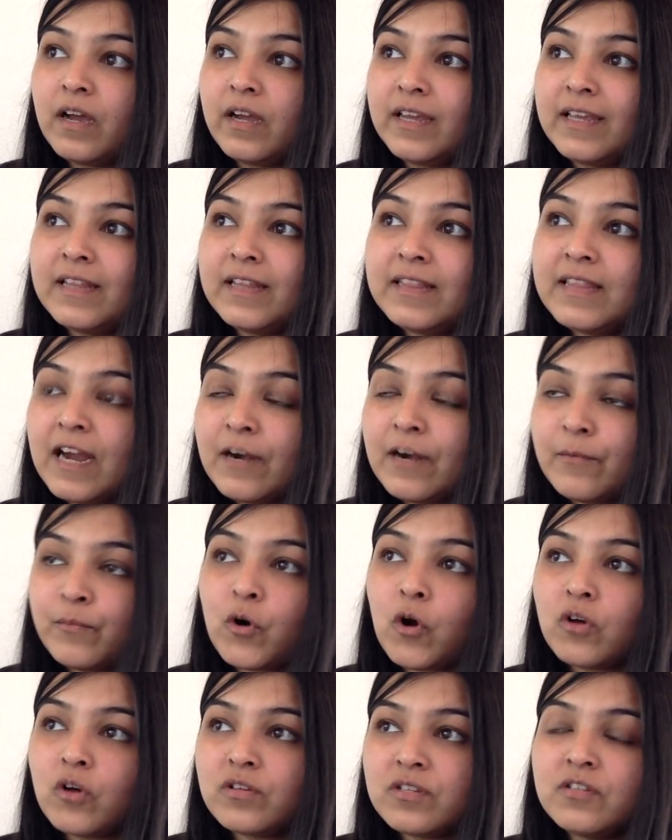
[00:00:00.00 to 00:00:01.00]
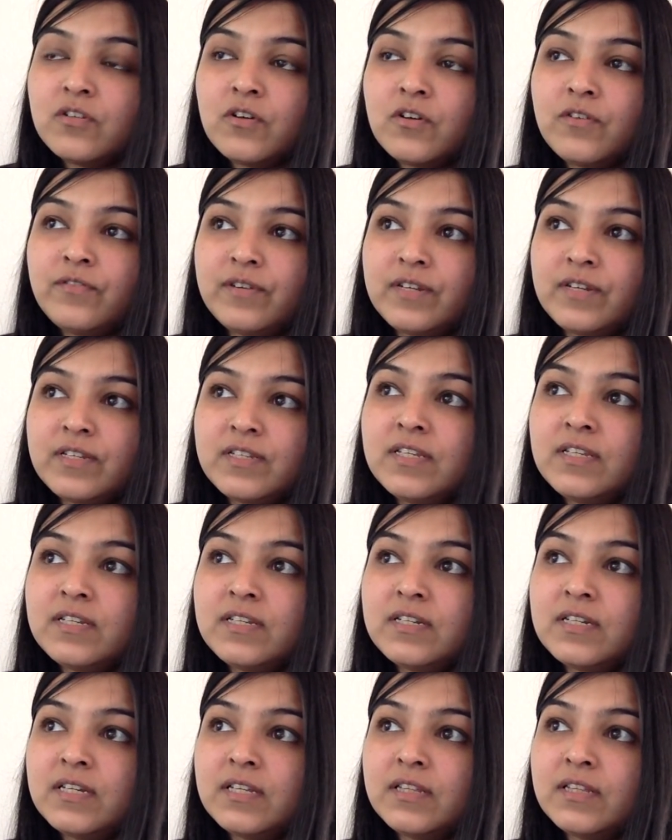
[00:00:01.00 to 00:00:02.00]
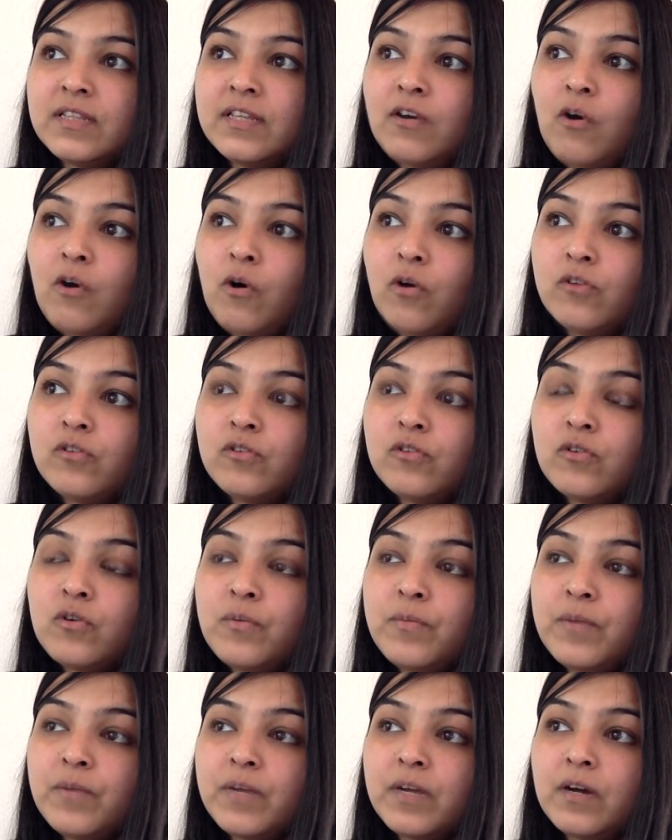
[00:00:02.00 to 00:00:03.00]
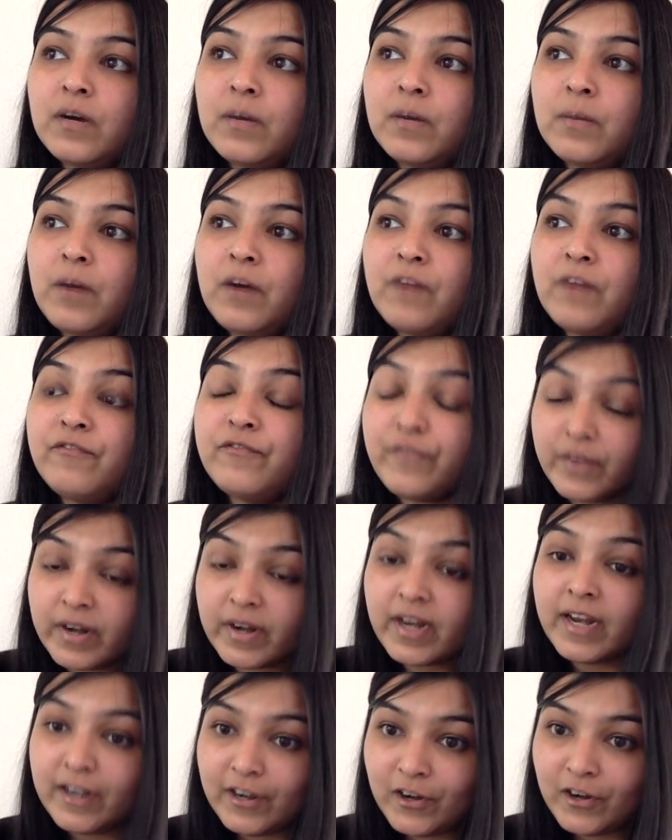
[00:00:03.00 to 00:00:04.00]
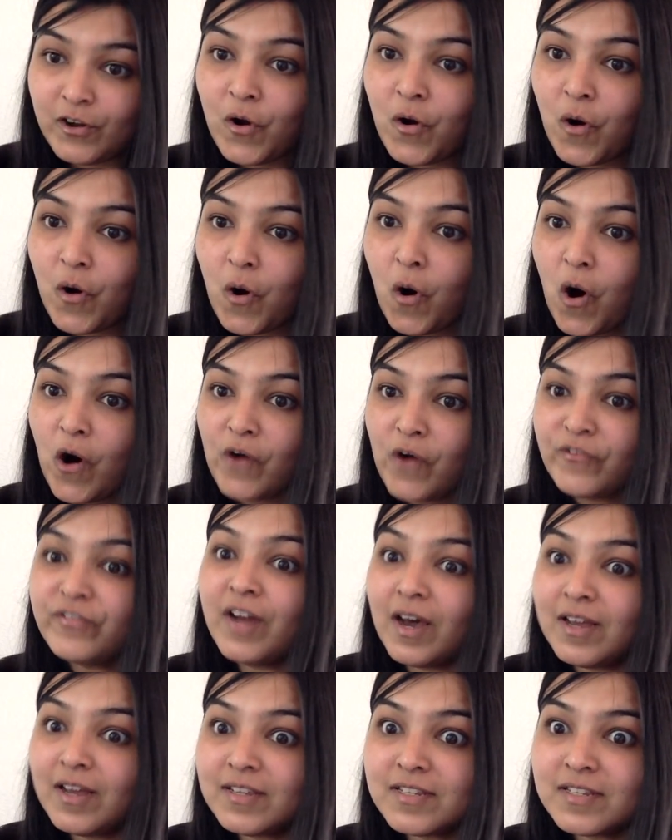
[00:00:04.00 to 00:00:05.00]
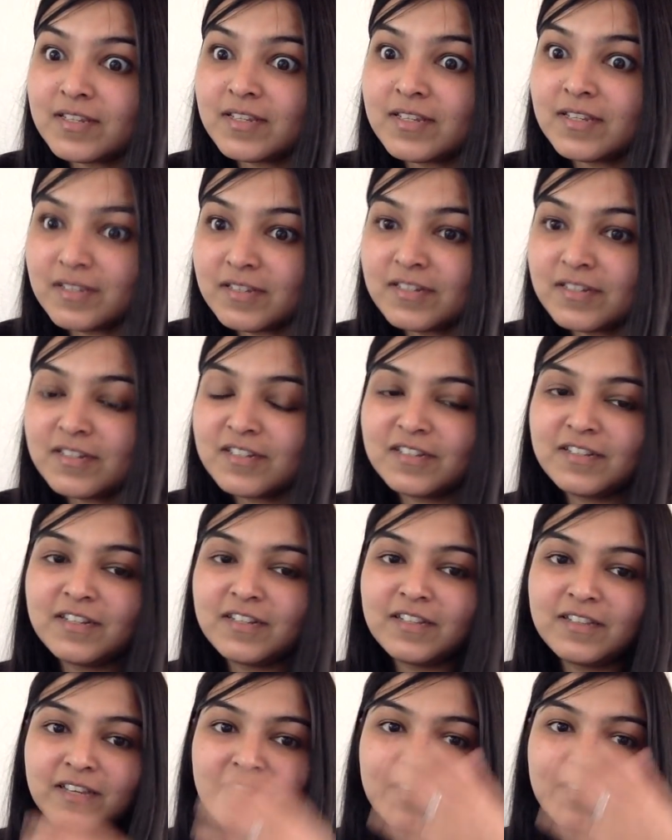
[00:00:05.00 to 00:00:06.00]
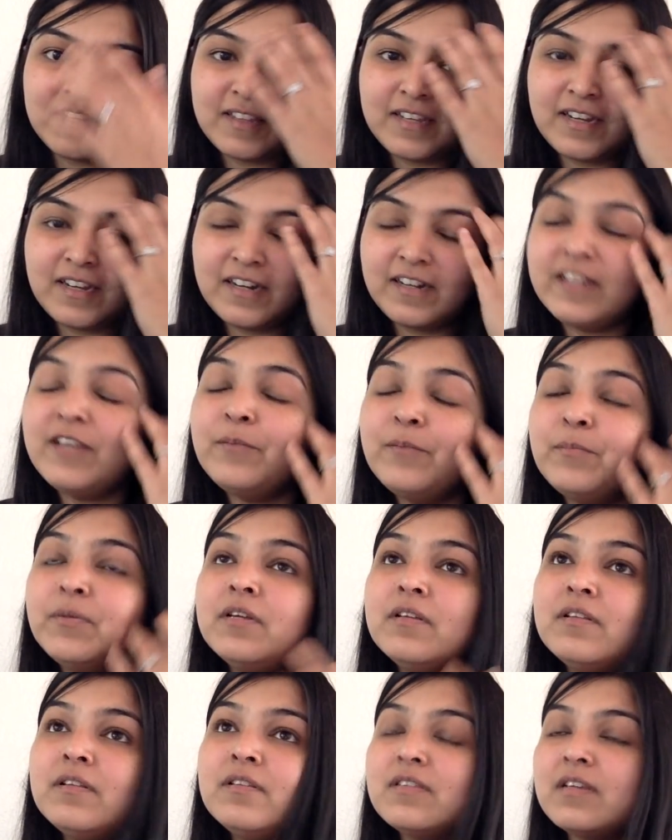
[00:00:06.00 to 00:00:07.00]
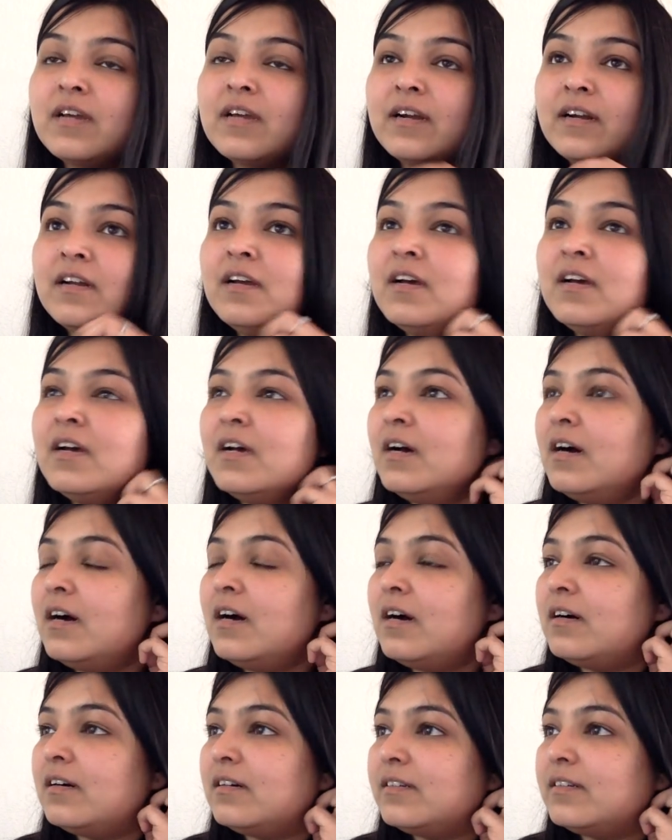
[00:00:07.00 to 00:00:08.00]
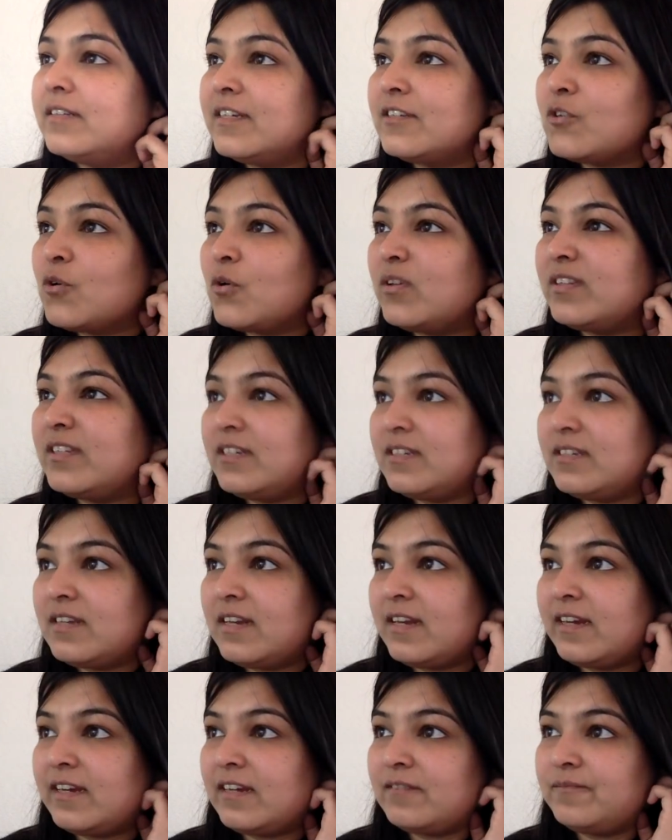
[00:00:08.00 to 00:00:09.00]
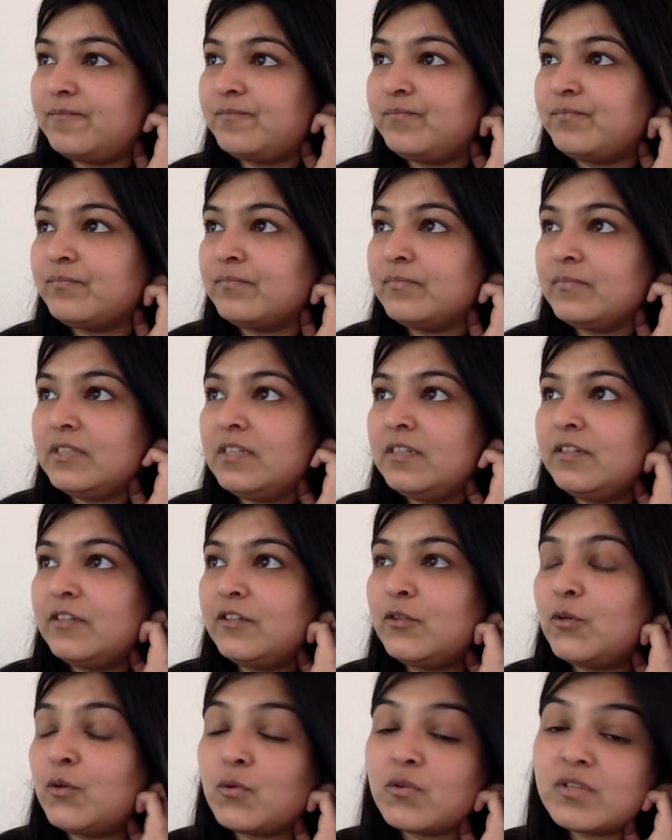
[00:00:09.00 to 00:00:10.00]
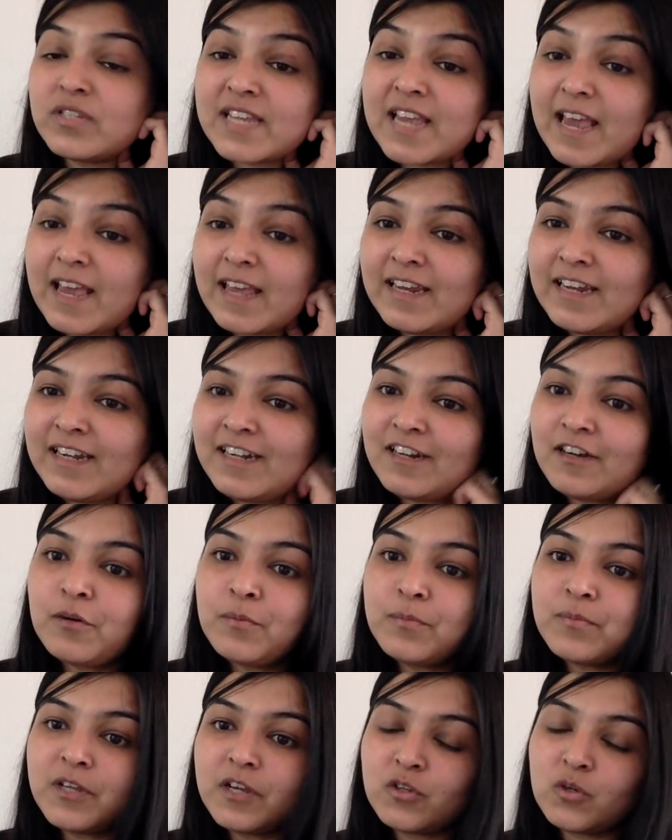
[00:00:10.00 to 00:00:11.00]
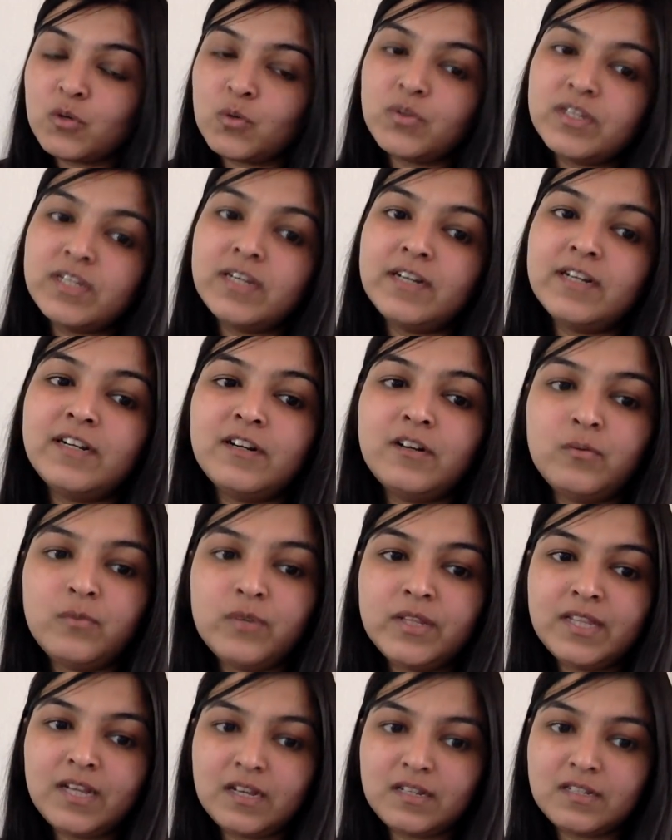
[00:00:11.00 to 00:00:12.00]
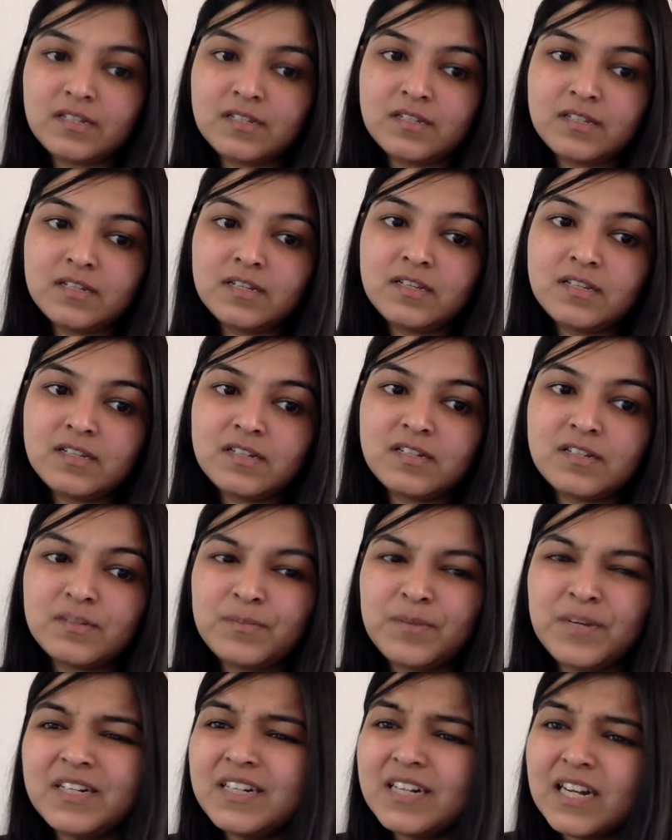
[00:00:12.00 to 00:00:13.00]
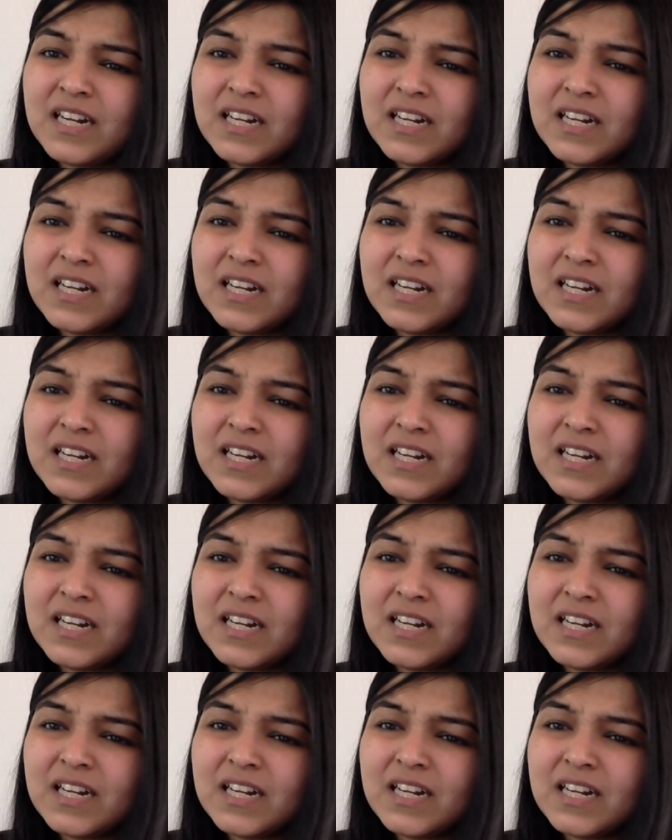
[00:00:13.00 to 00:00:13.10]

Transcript: in that process of resisting, they also become afraid of narcissists. They think they are demons, and there's all these, like, scary terms associated with narcissists. But